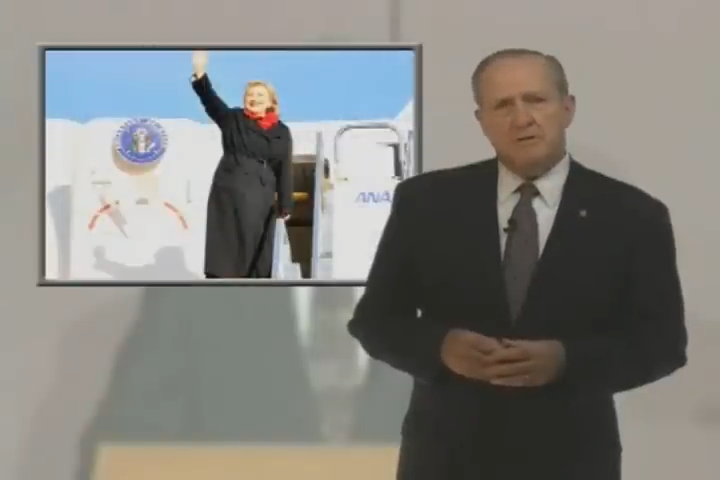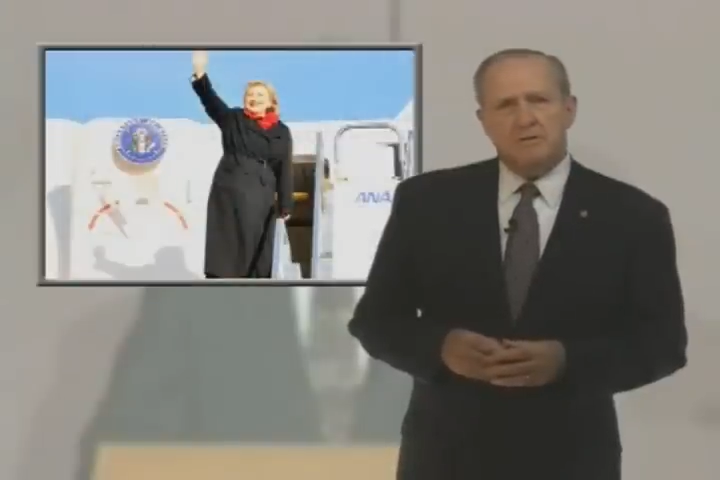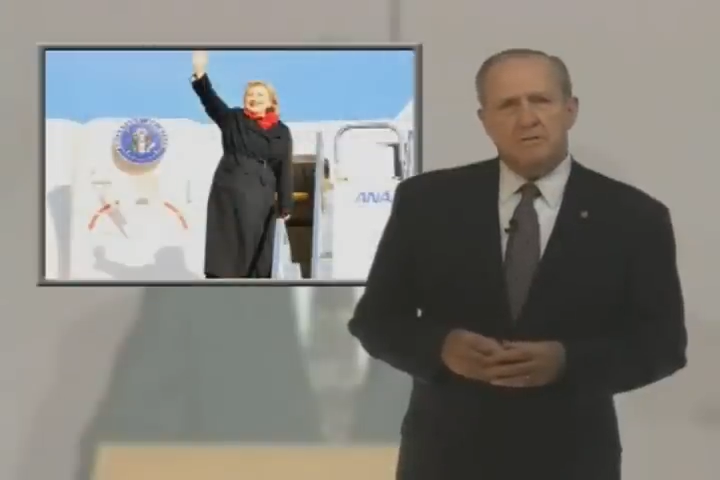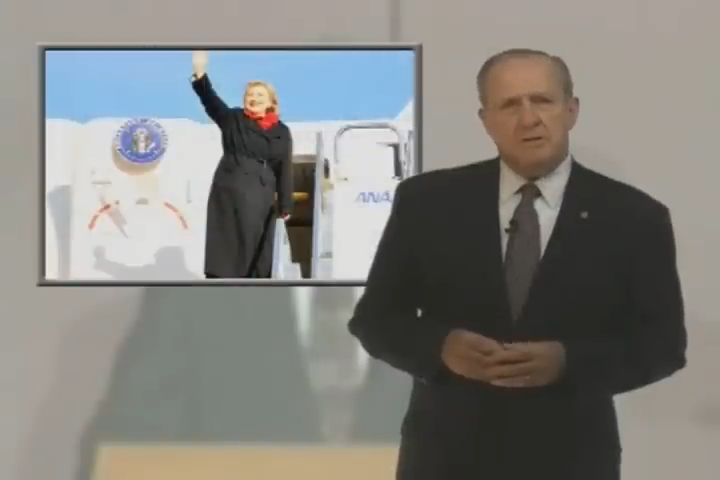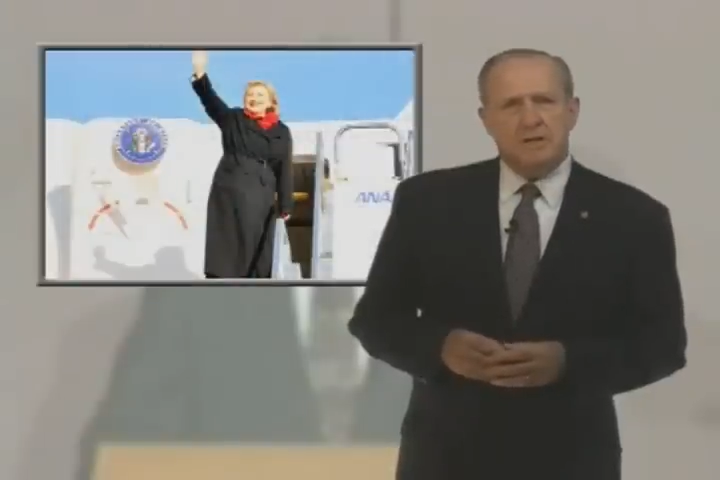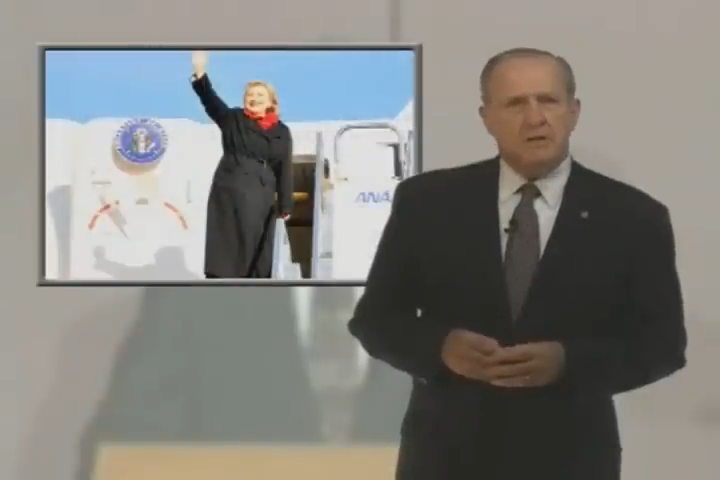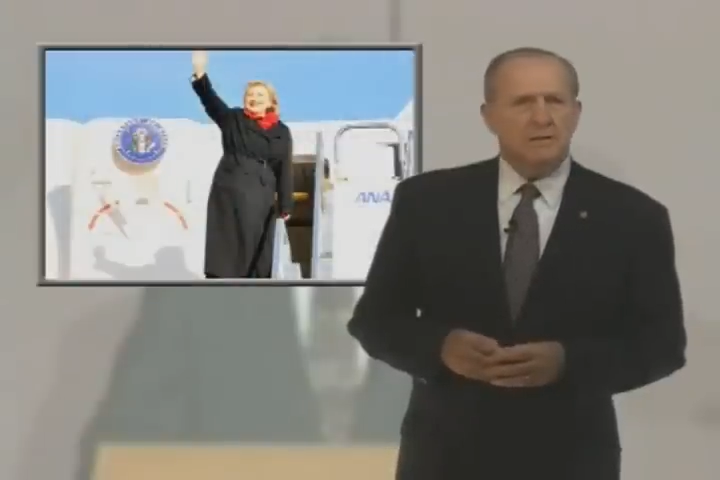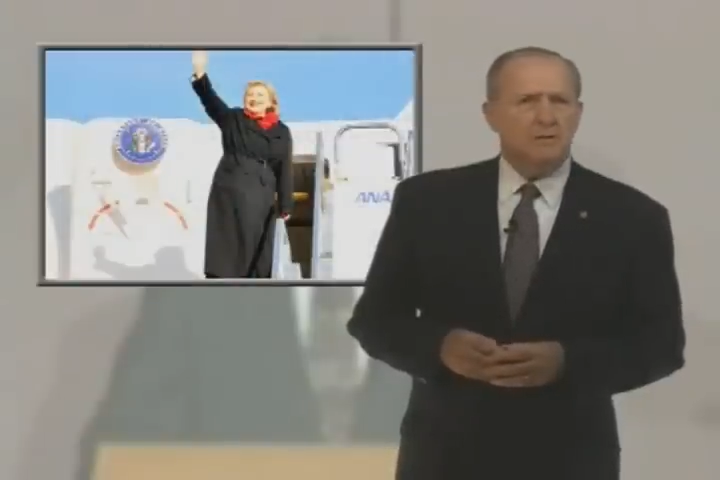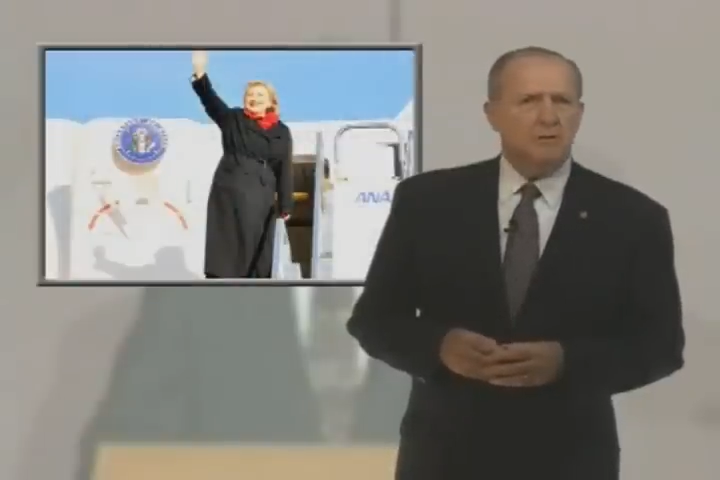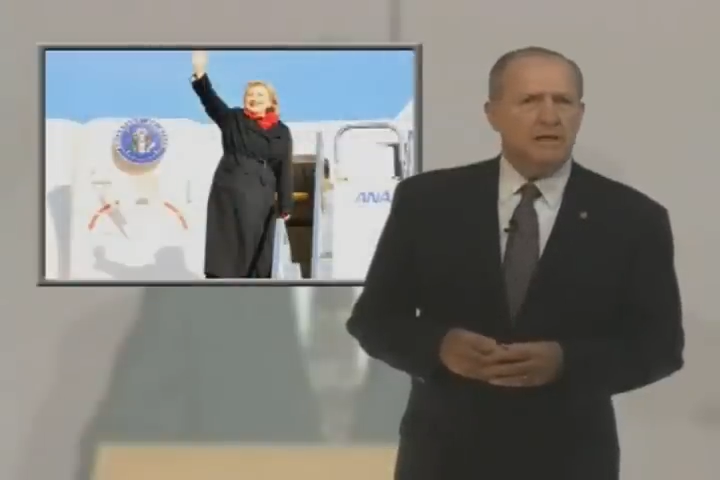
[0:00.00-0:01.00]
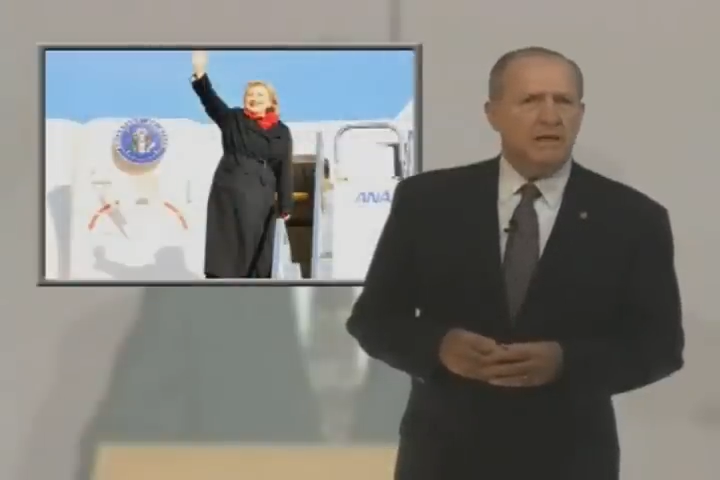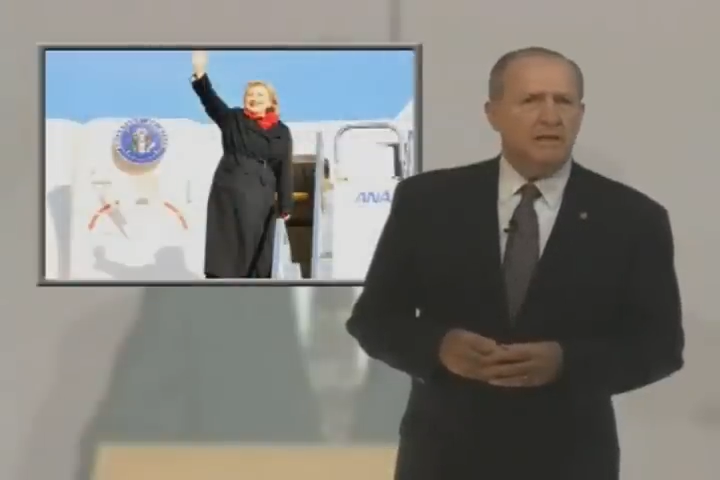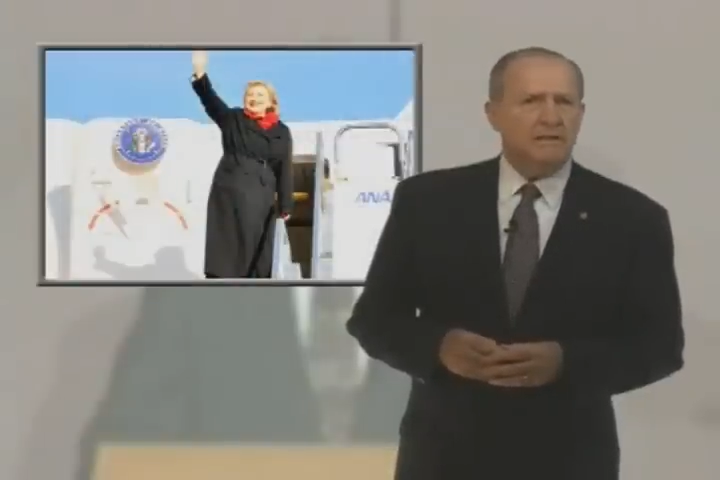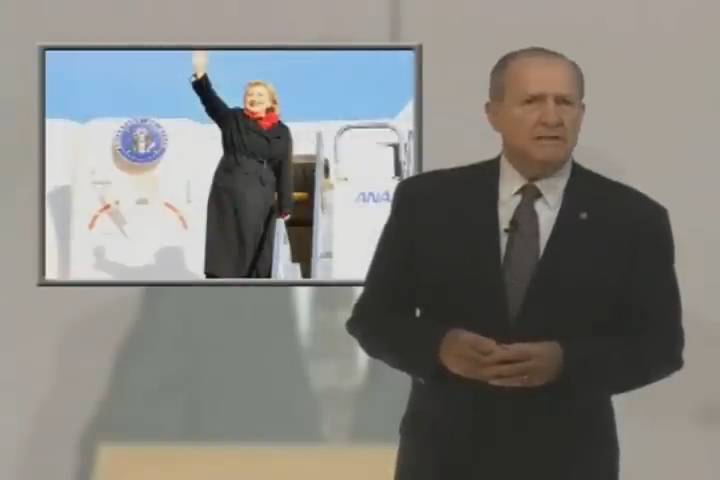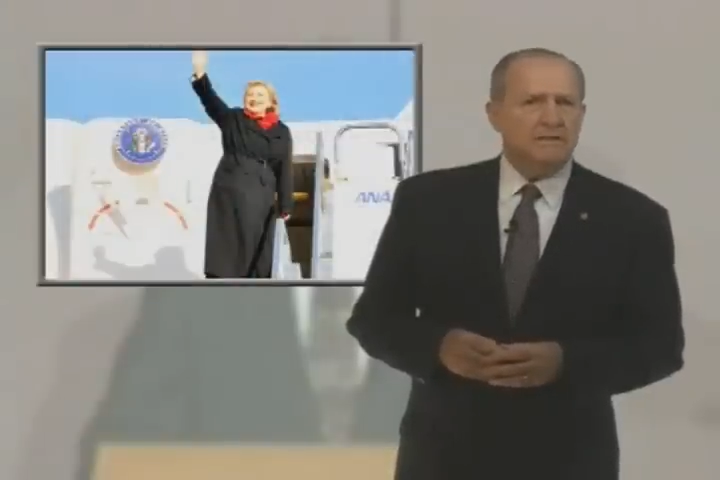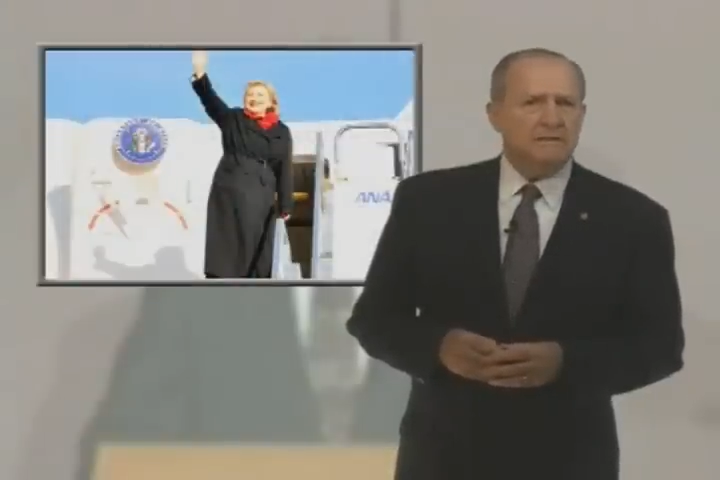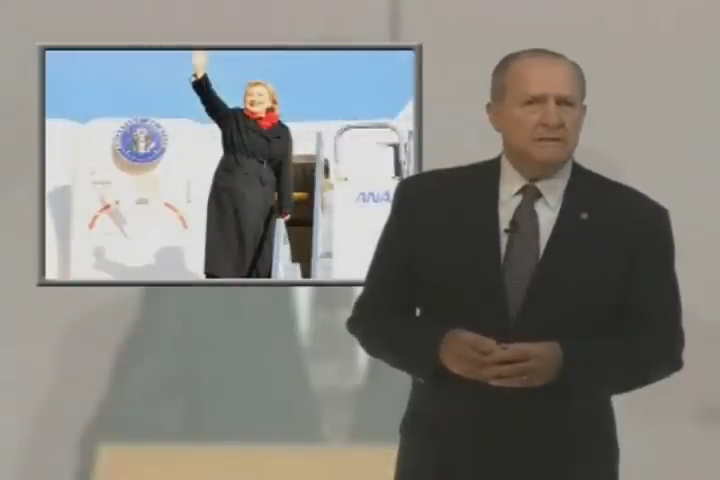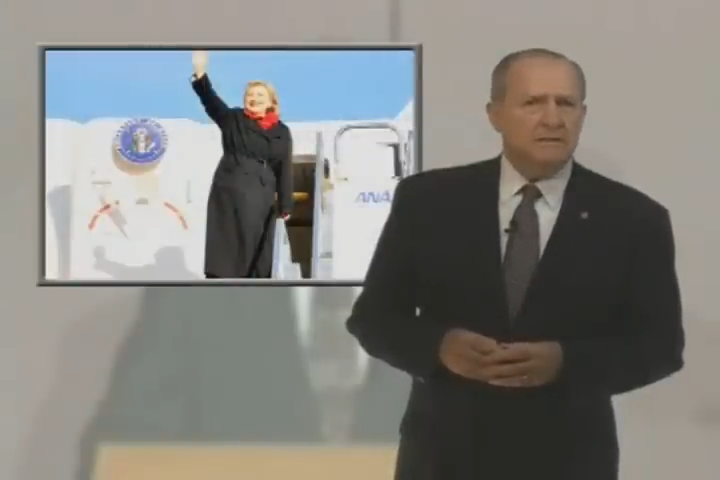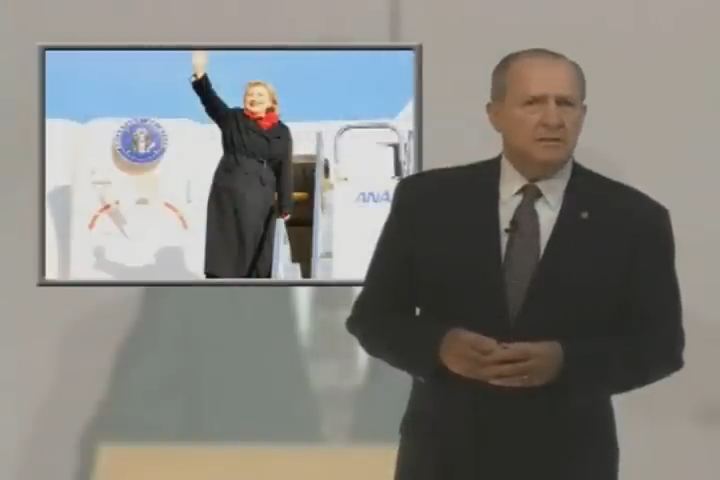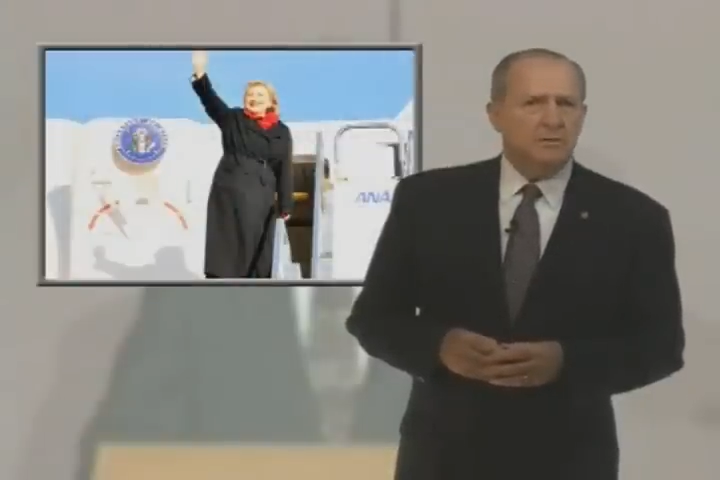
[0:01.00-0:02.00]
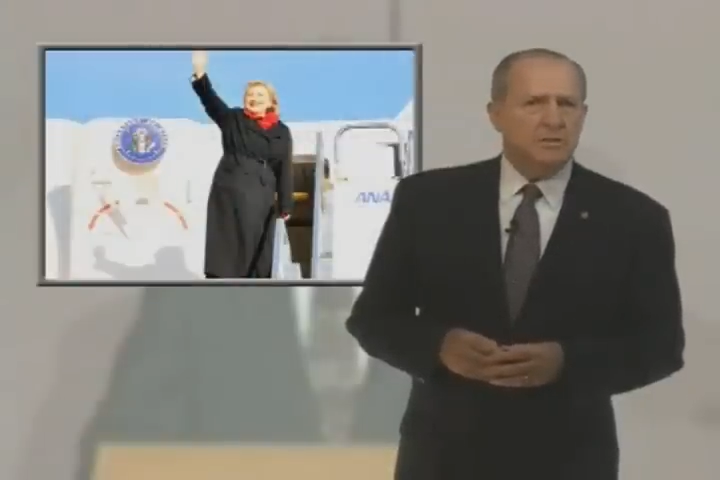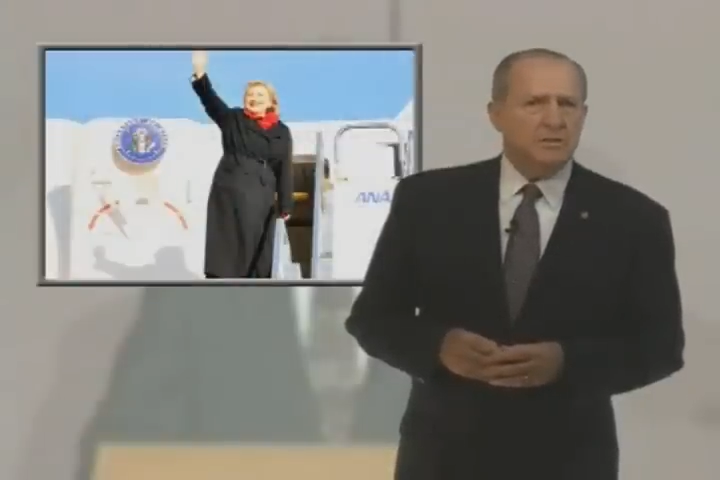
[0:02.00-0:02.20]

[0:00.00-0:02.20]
Secretary of State Hillary Clinton